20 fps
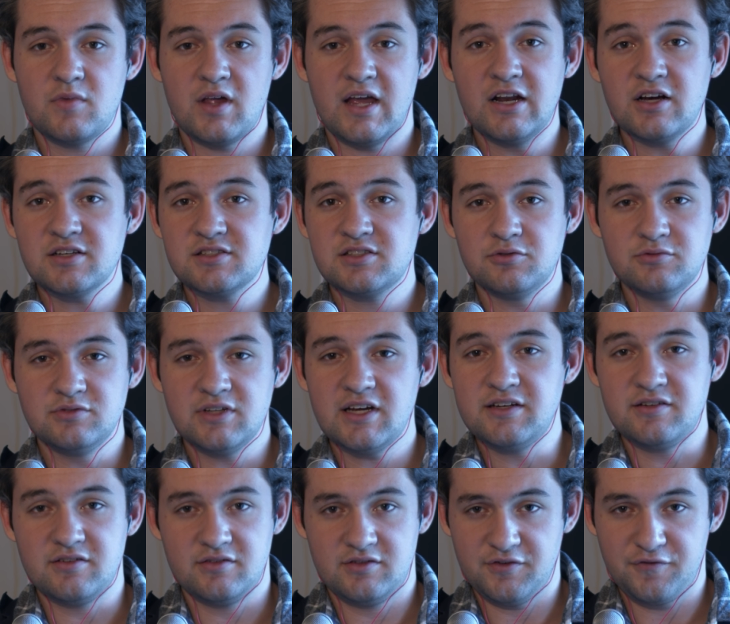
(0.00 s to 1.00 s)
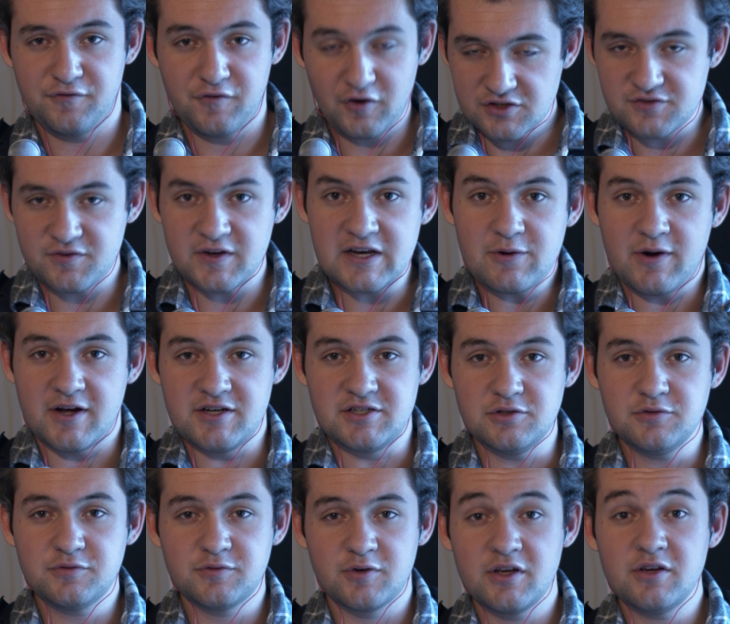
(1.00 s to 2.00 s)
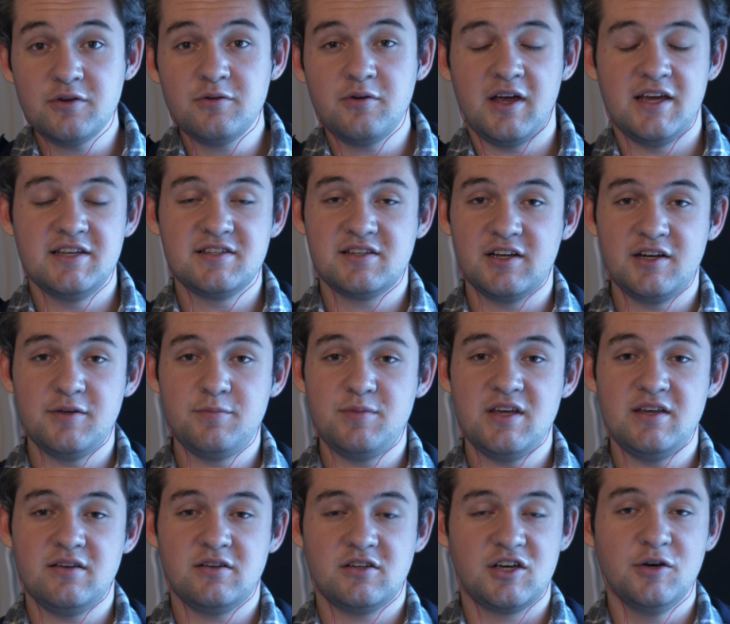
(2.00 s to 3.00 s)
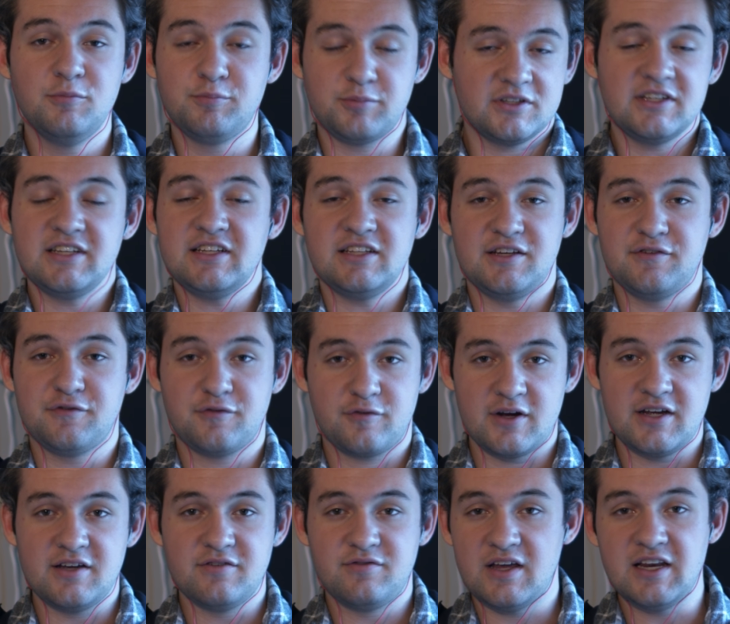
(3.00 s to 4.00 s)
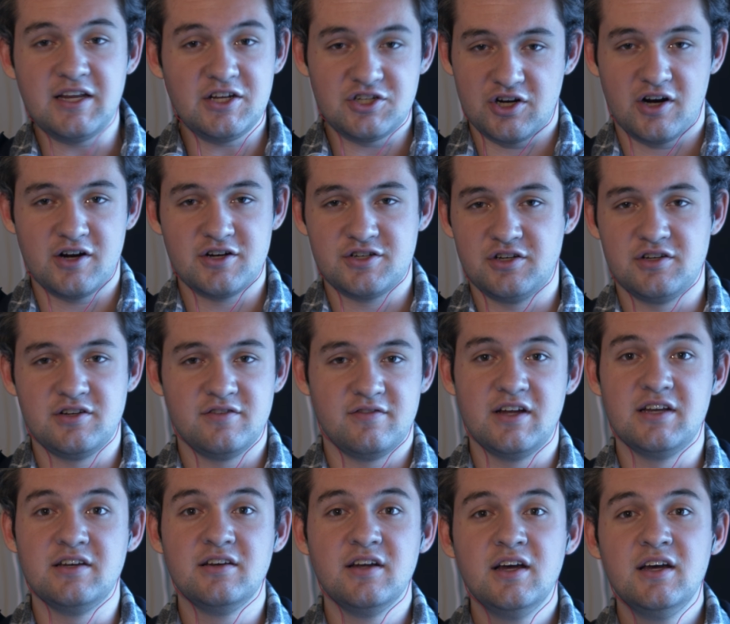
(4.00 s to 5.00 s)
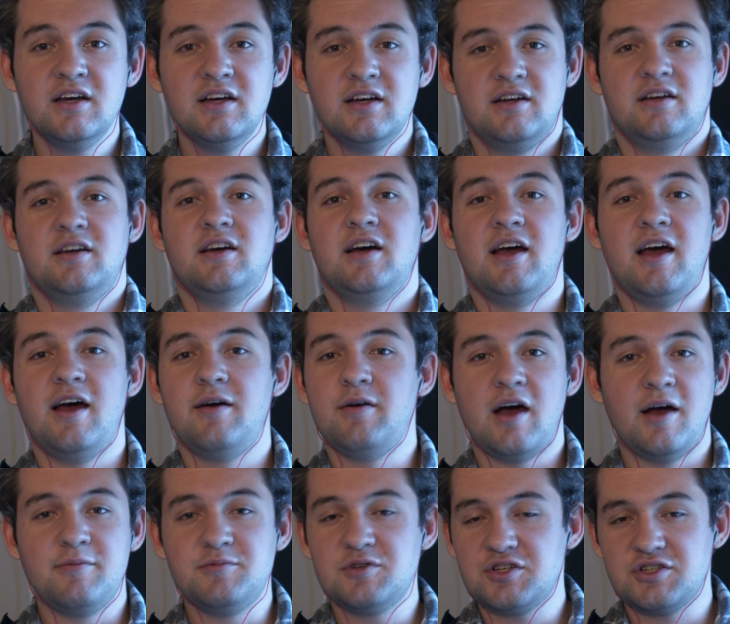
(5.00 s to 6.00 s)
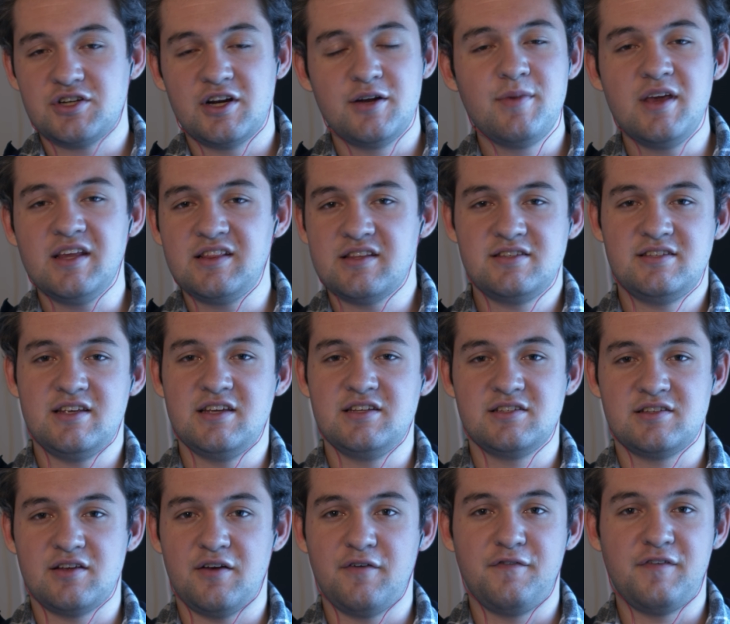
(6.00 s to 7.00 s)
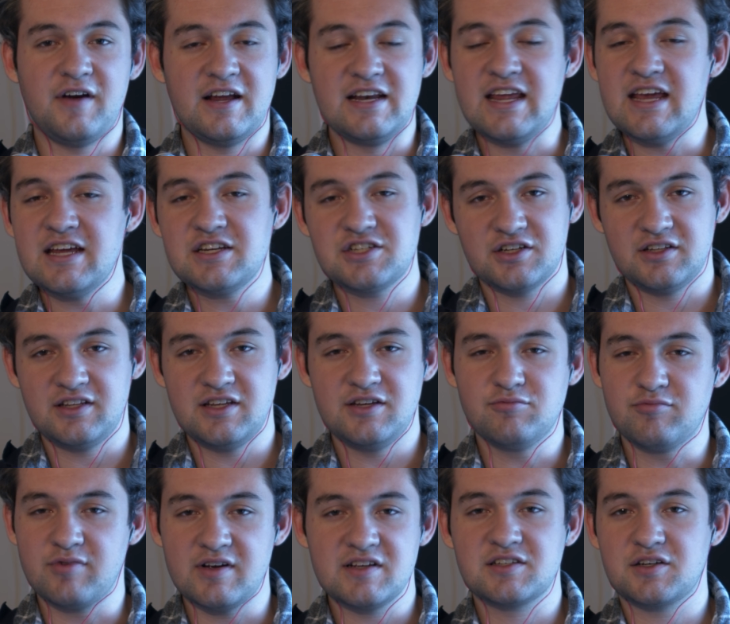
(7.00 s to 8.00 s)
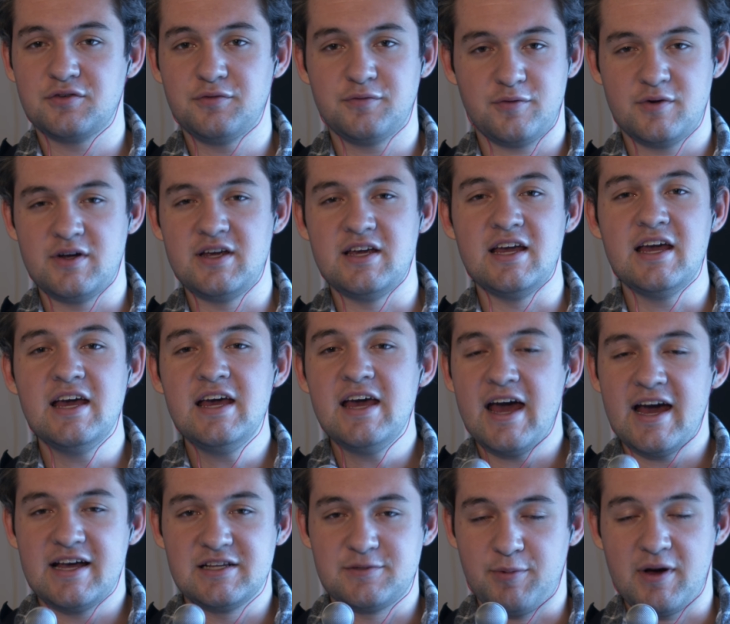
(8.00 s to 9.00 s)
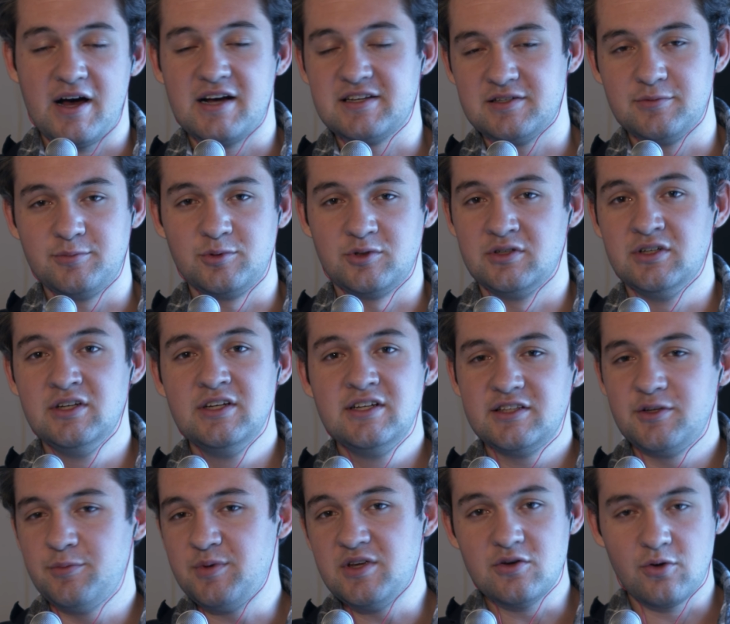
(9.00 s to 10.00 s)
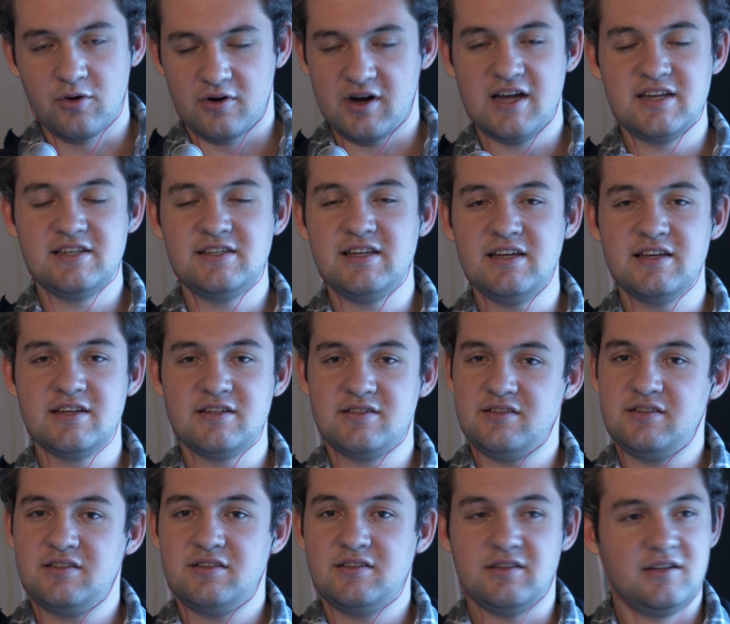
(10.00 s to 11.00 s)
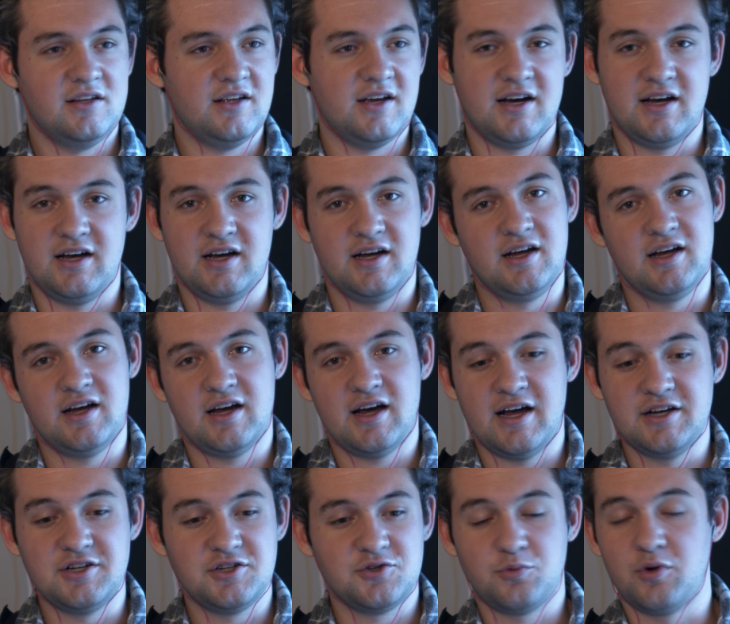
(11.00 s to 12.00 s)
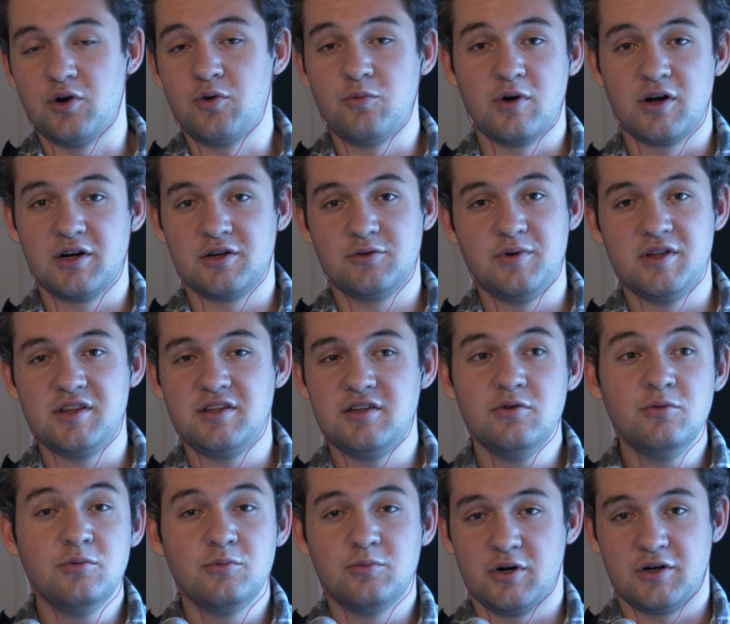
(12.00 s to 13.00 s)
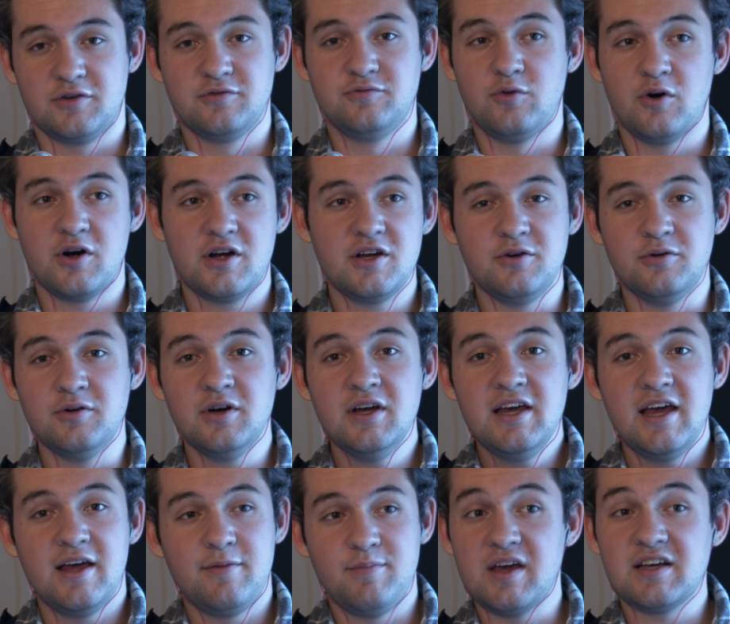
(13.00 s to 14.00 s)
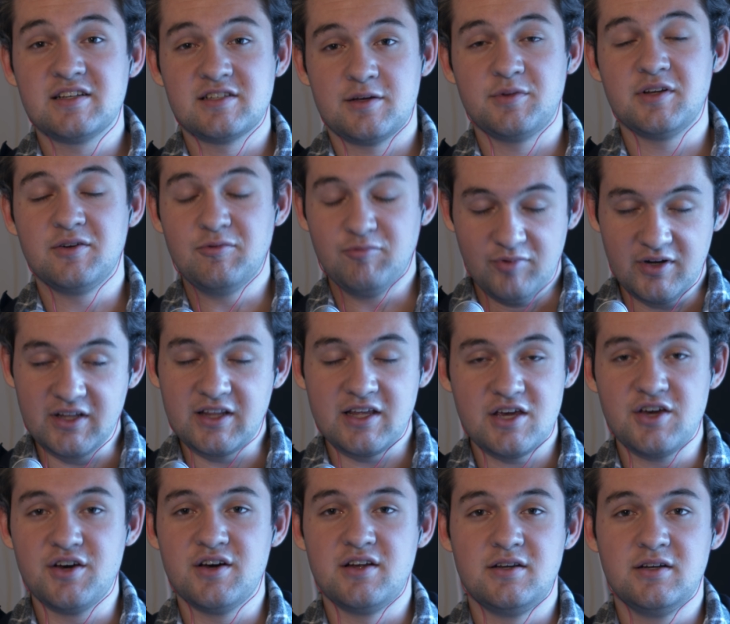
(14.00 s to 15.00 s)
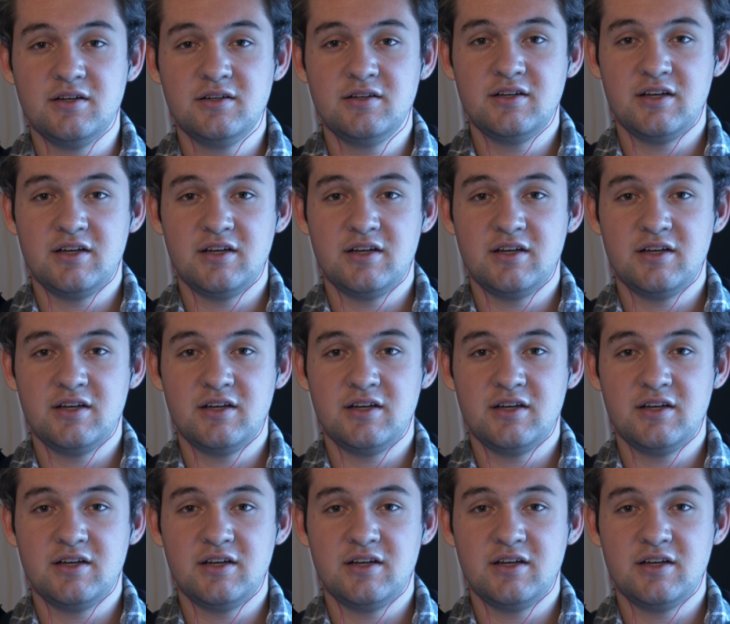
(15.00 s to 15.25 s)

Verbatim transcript: And also, Lud, the first video I do for you is going to be completely free of any charge on your end. I, am just trying to make this as financially risk free as possible. They'll be your ideas. Uh, I just want to work with you, work for you, and make something really good